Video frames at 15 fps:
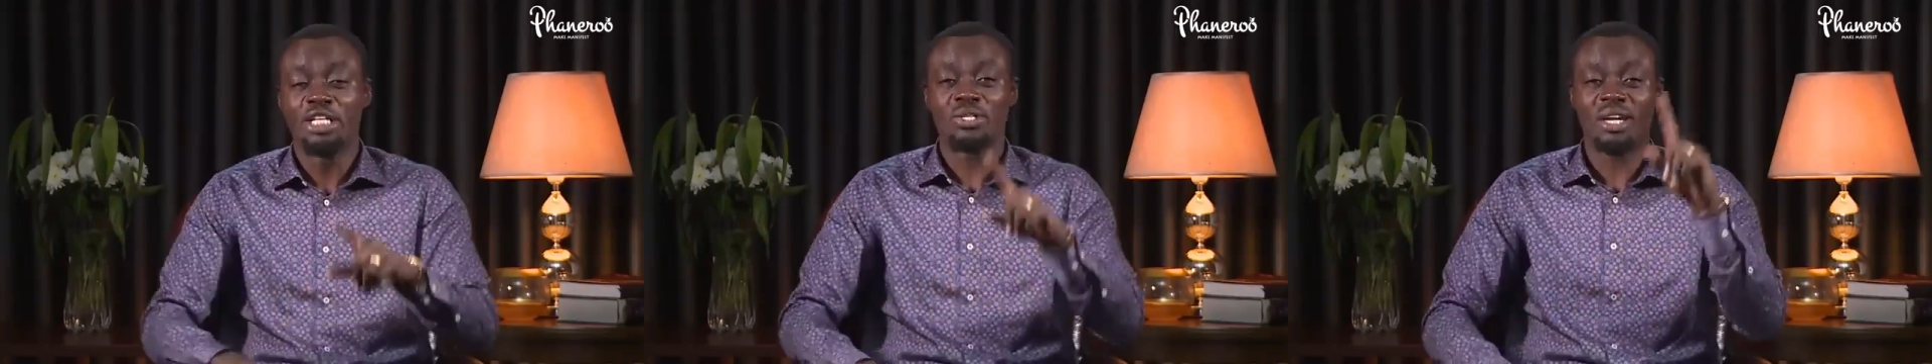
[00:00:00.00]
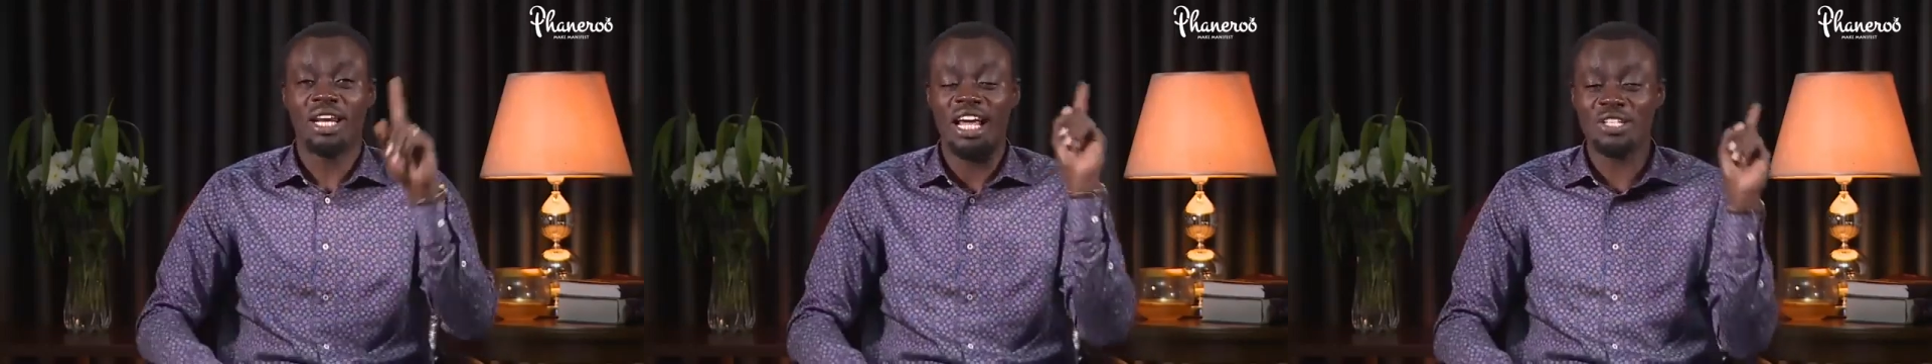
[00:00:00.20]

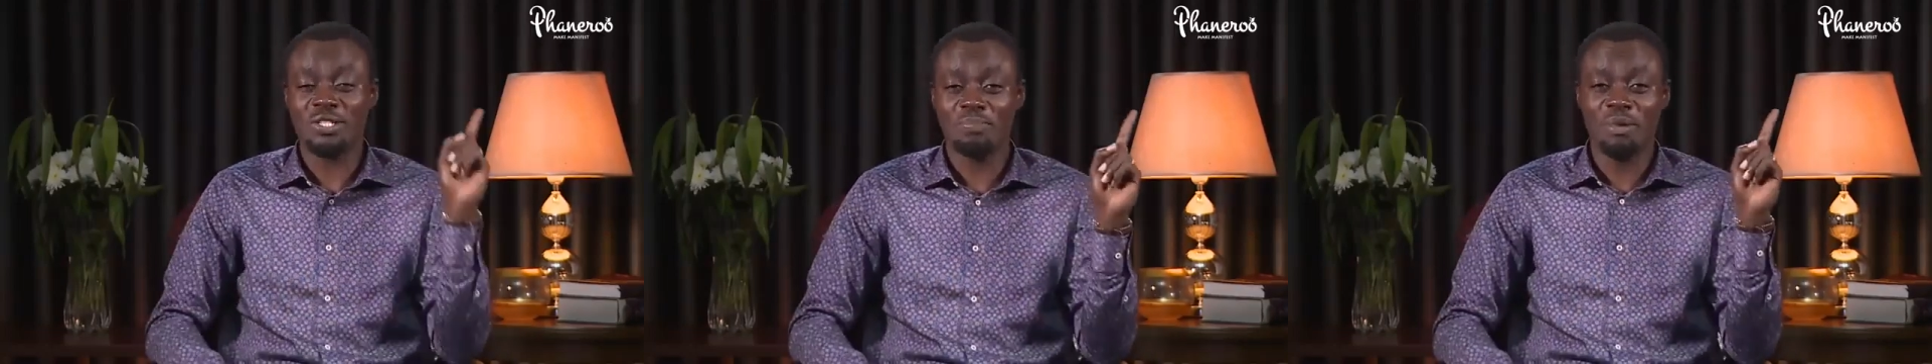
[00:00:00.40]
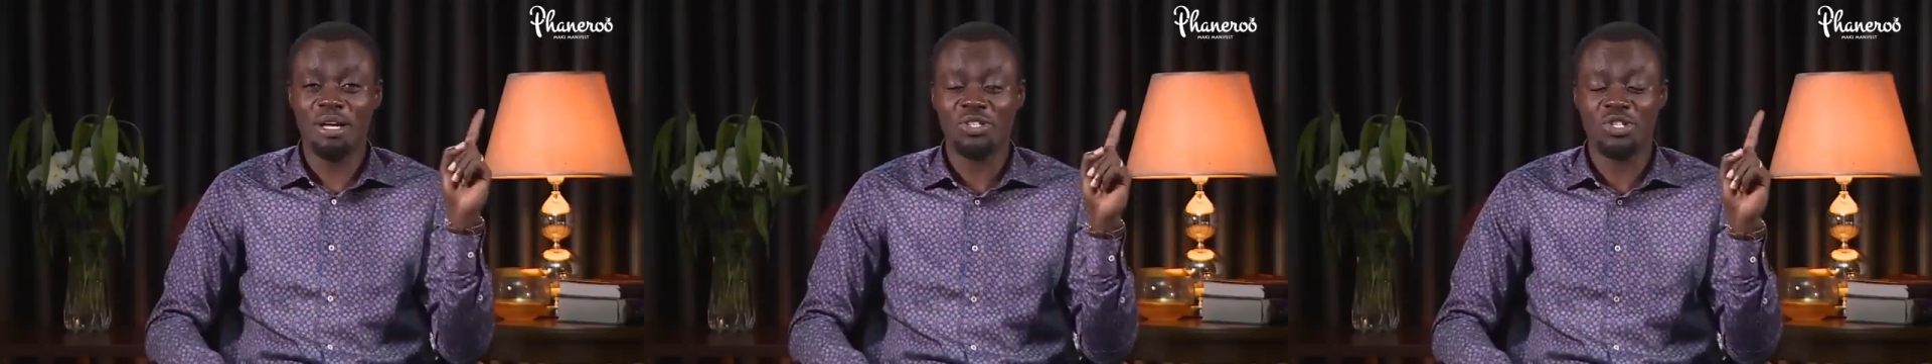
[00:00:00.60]
So
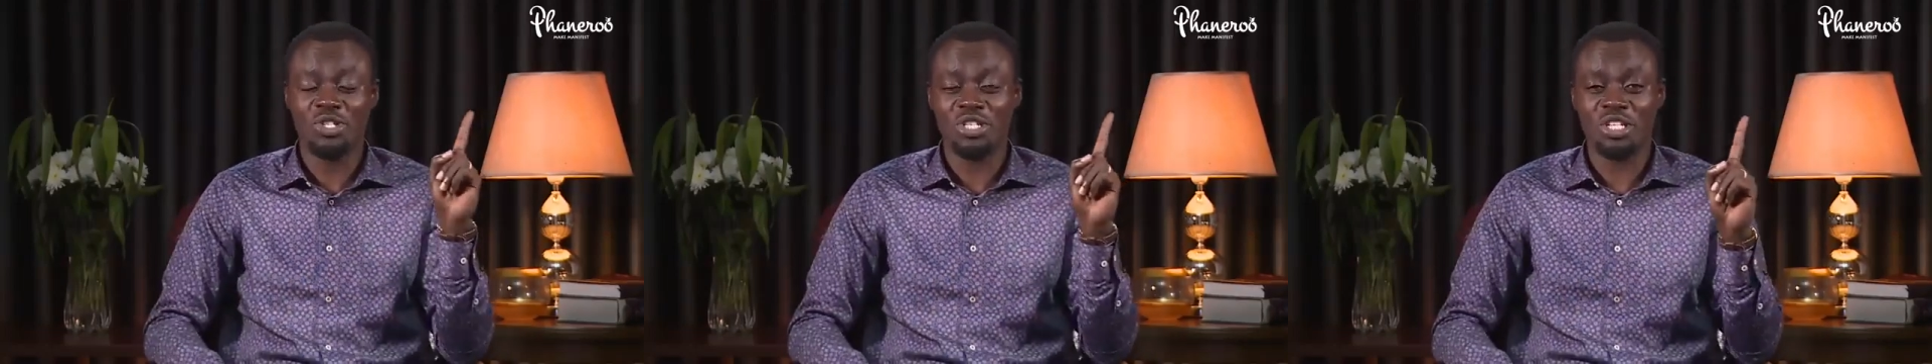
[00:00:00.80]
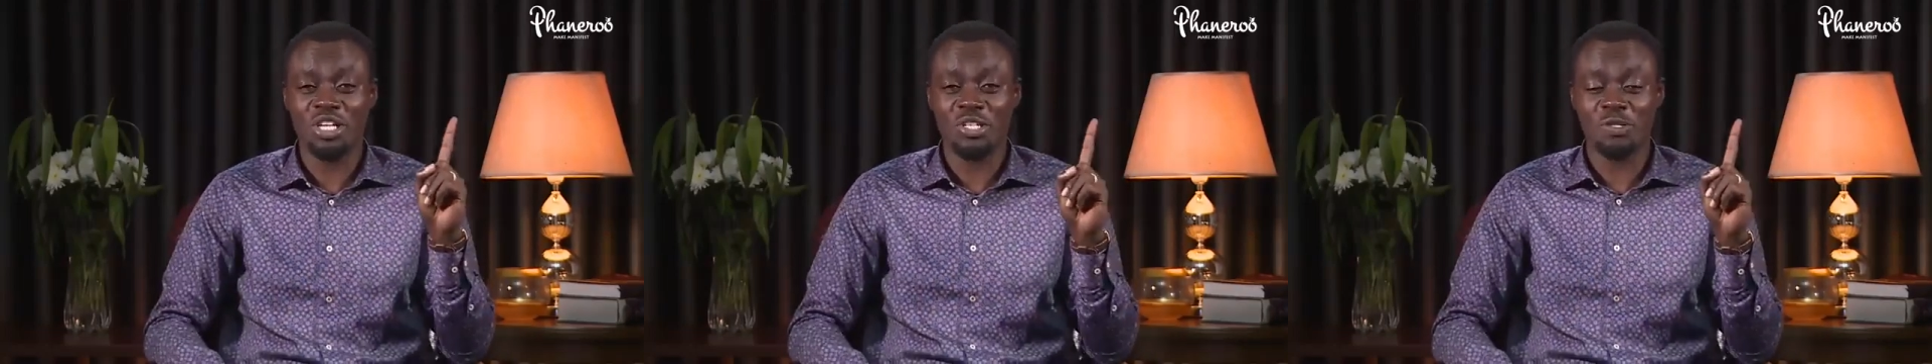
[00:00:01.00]
last month,
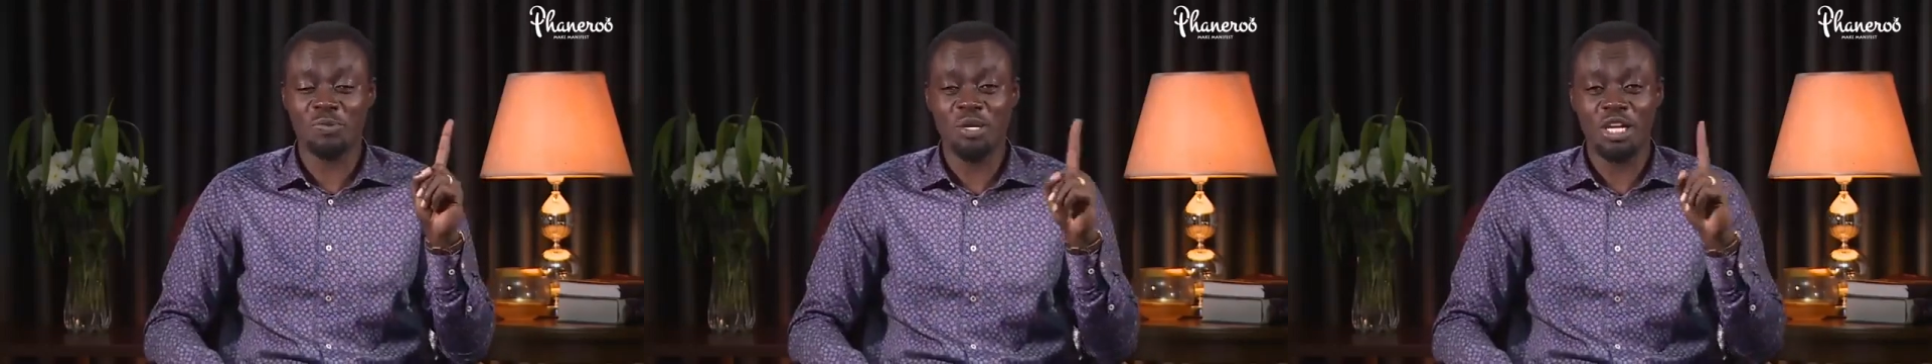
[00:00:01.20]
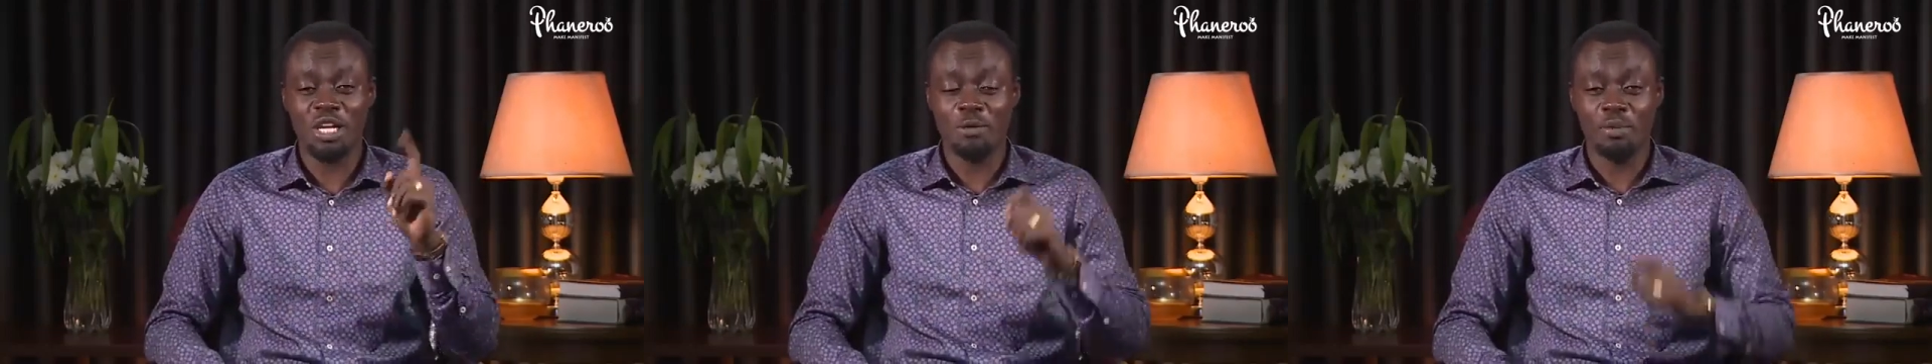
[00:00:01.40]
she
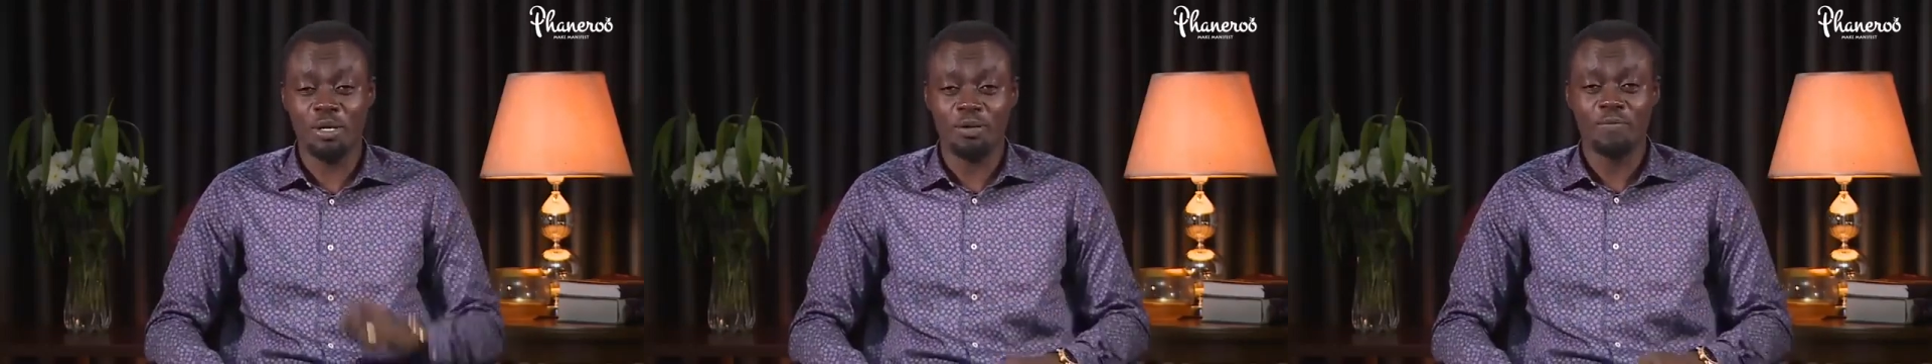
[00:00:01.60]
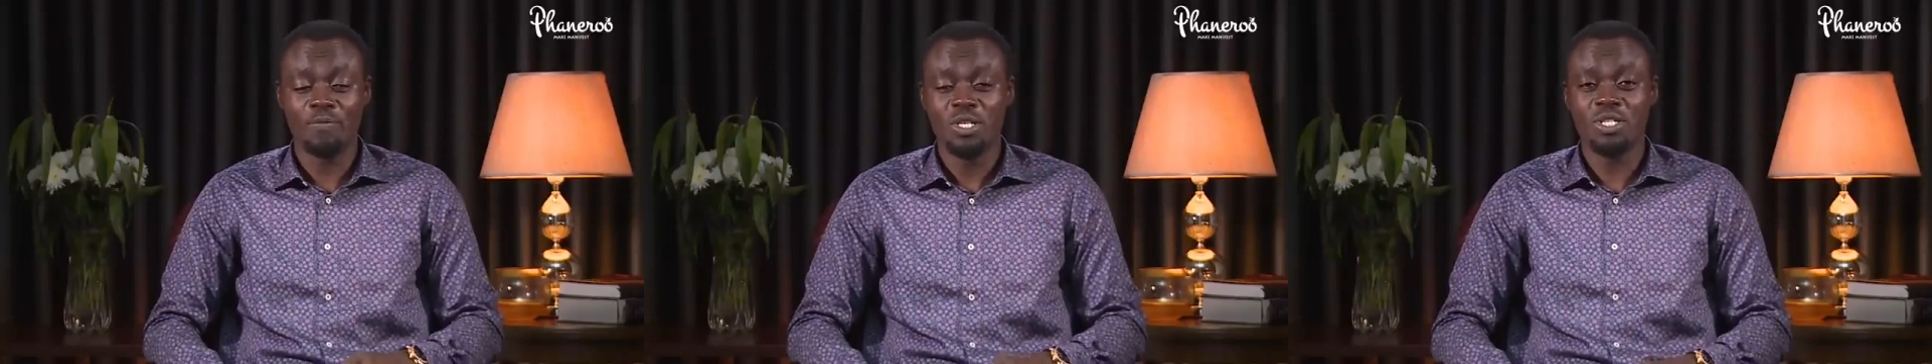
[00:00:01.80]
sends me an
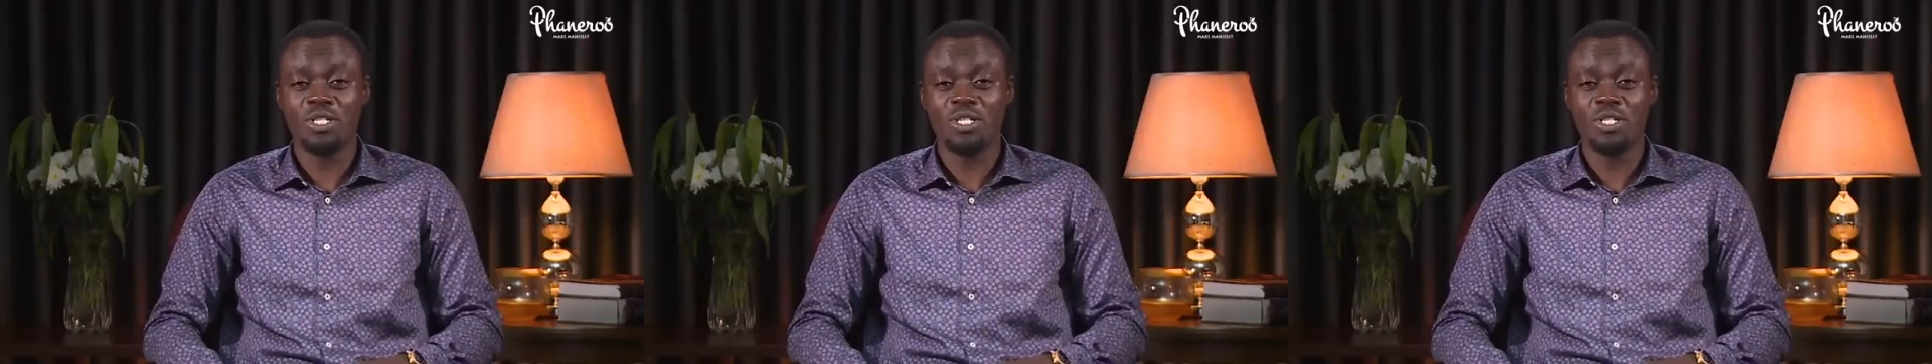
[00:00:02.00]
email.